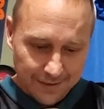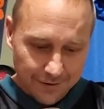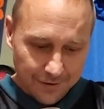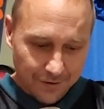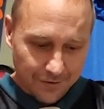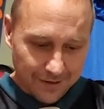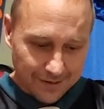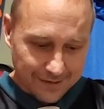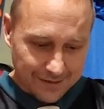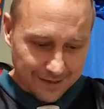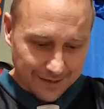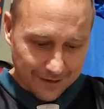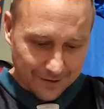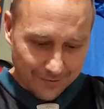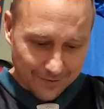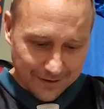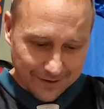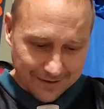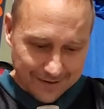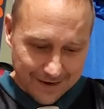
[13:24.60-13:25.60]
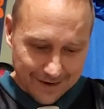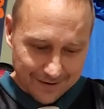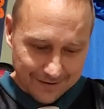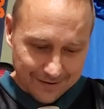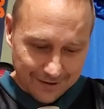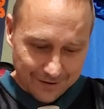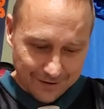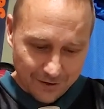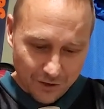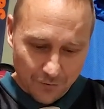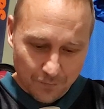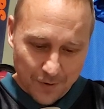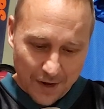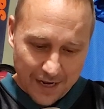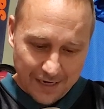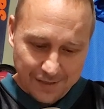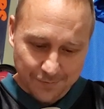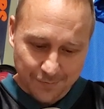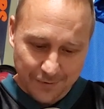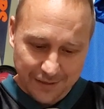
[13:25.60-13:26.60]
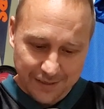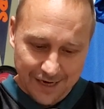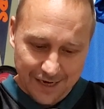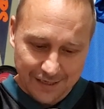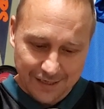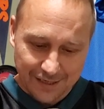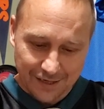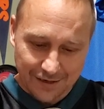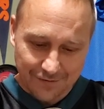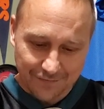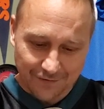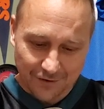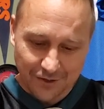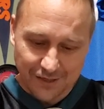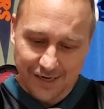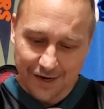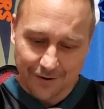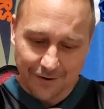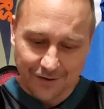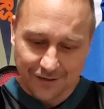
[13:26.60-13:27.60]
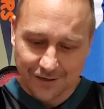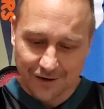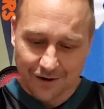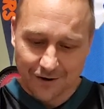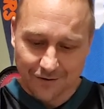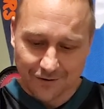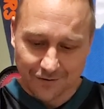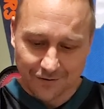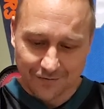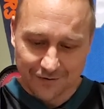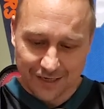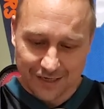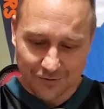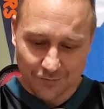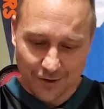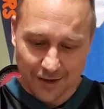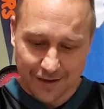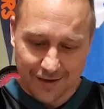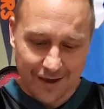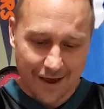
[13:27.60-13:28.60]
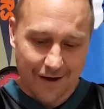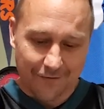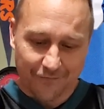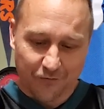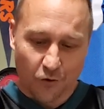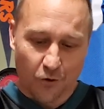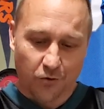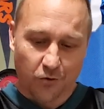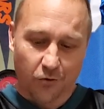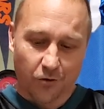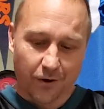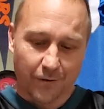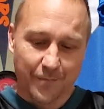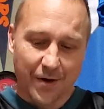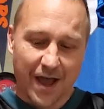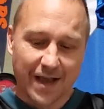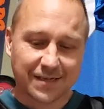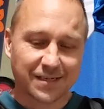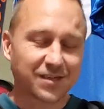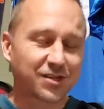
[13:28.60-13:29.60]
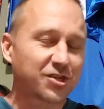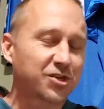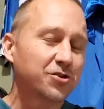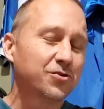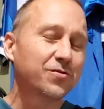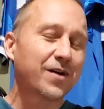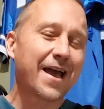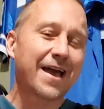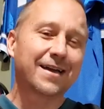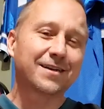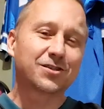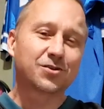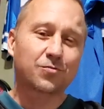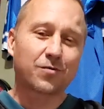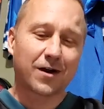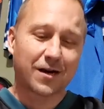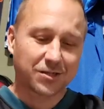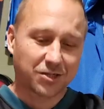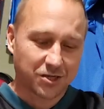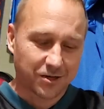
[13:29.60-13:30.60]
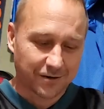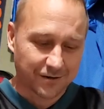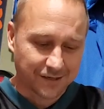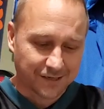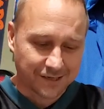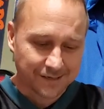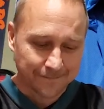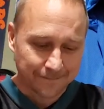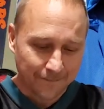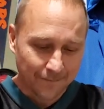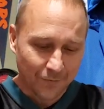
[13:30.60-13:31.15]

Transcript: Who else I got it written down here? No pass protection versus Aaron Donald this week. Yeah, 4 cornerbacks, 2 edge rushers.